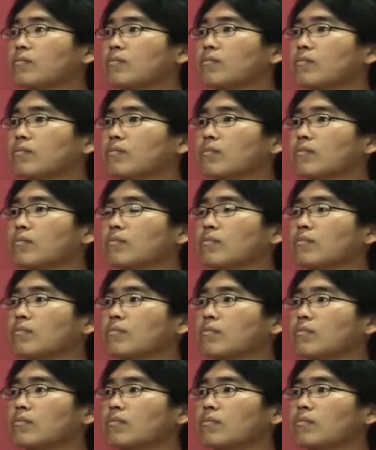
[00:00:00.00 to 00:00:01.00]

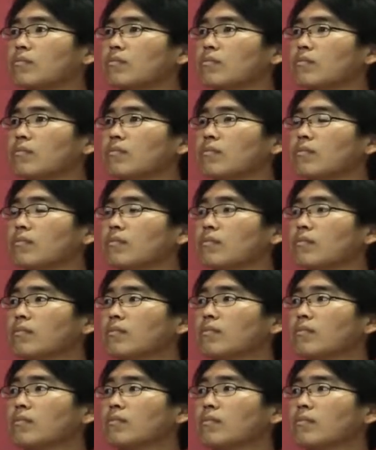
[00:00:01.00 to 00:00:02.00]

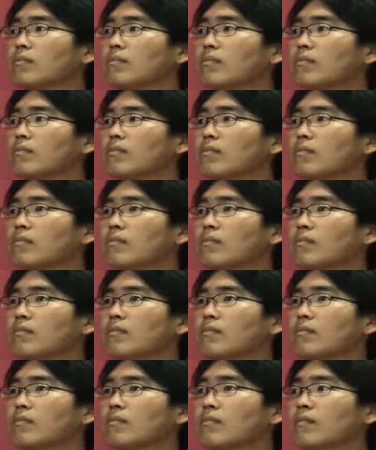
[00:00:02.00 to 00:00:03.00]

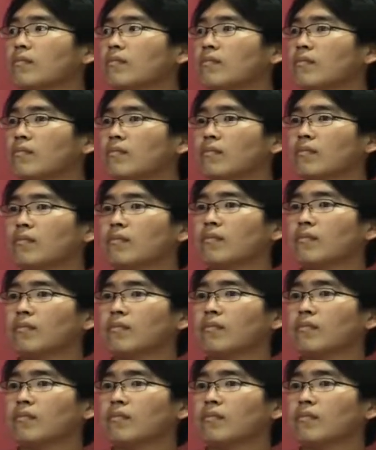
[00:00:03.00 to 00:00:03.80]
This person isn't speaking.